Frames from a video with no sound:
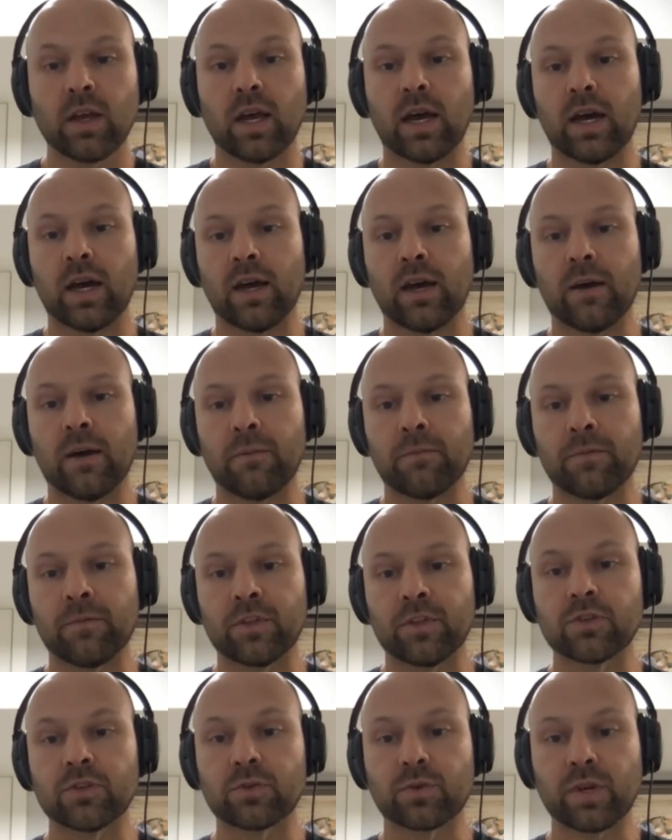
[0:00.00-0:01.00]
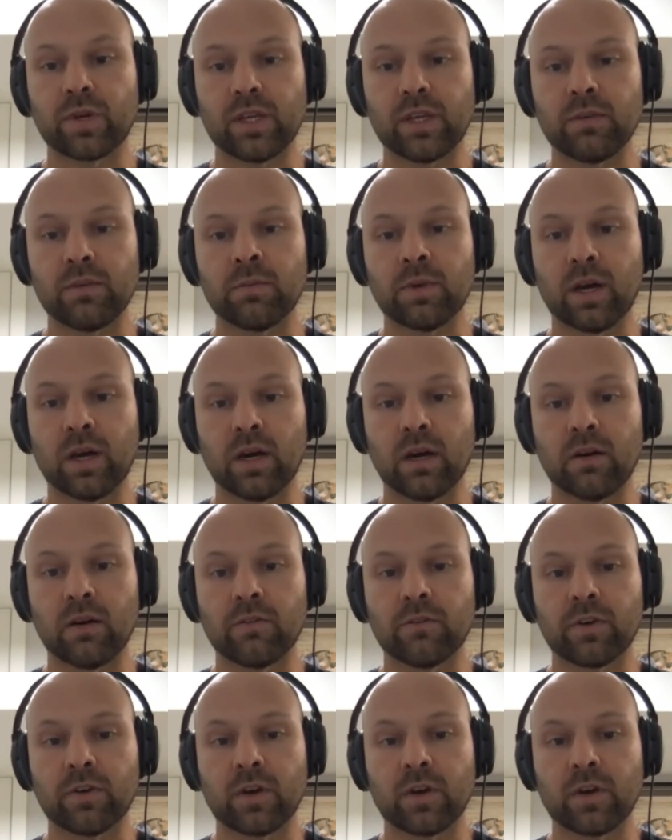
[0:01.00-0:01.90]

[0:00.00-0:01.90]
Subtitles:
the dream of